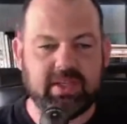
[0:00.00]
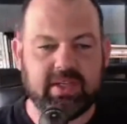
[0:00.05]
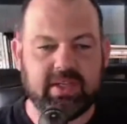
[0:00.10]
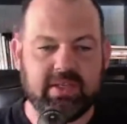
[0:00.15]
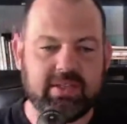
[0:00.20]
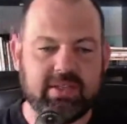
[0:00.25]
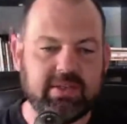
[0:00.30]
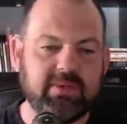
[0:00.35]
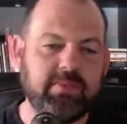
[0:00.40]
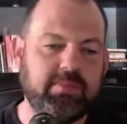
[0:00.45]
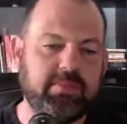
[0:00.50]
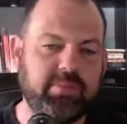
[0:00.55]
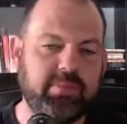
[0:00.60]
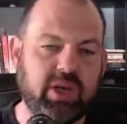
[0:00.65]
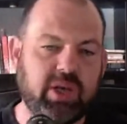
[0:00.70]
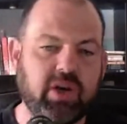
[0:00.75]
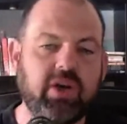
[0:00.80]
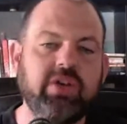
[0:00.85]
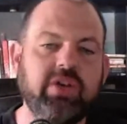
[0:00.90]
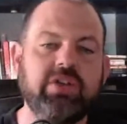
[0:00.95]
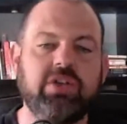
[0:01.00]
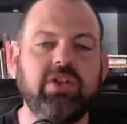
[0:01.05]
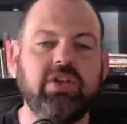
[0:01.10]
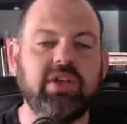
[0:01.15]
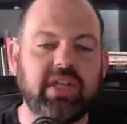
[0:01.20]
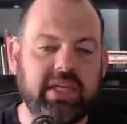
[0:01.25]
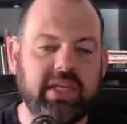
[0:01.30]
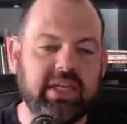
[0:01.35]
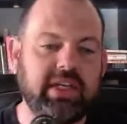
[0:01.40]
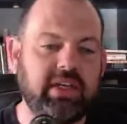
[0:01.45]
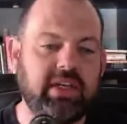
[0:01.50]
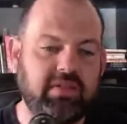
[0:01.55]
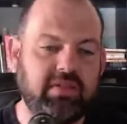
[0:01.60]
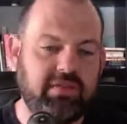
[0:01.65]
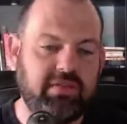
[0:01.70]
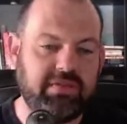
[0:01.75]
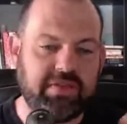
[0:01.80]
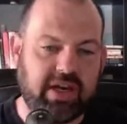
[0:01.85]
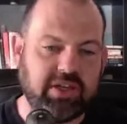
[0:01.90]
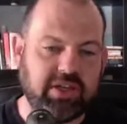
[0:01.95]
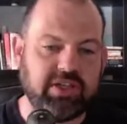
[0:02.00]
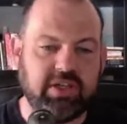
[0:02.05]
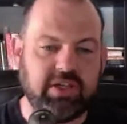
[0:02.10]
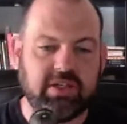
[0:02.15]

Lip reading: big business, because you need